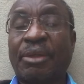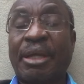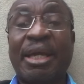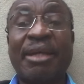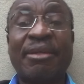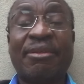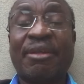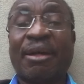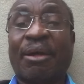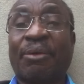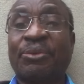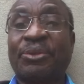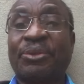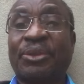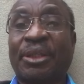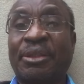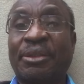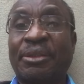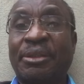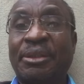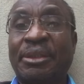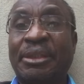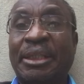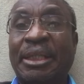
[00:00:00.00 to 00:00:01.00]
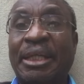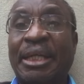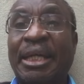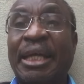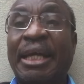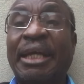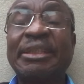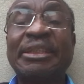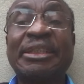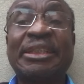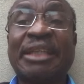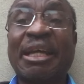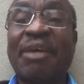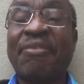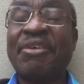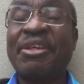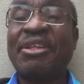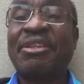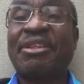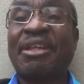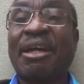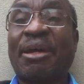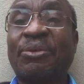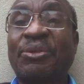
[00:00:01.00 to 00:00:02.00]
8,000.
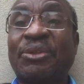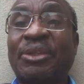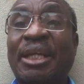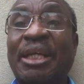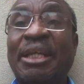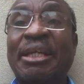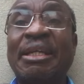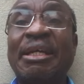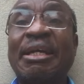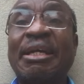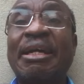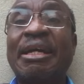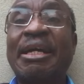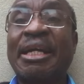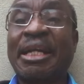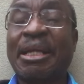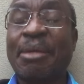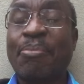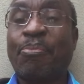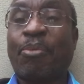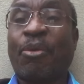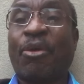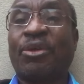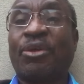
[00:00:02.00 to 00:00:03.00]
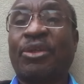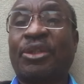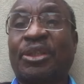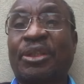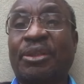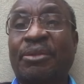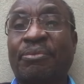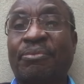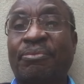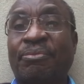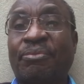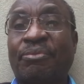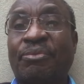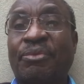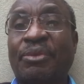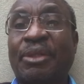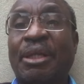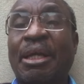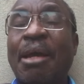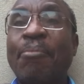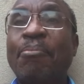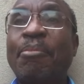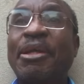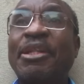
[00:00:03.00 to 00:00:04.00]
7,000 report.
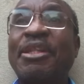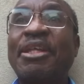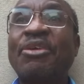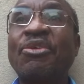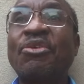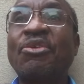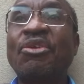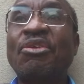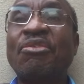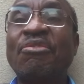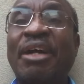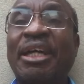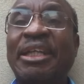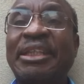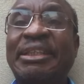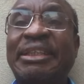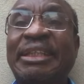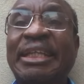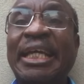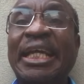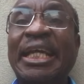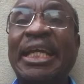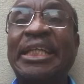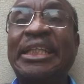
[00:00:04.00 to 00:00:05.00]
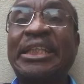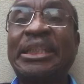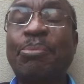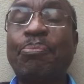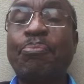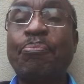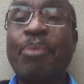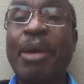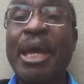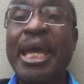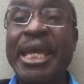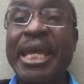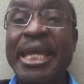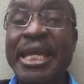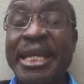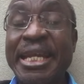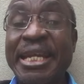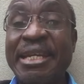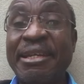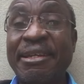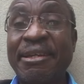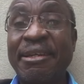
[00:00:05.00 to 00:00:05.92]
But the university is paid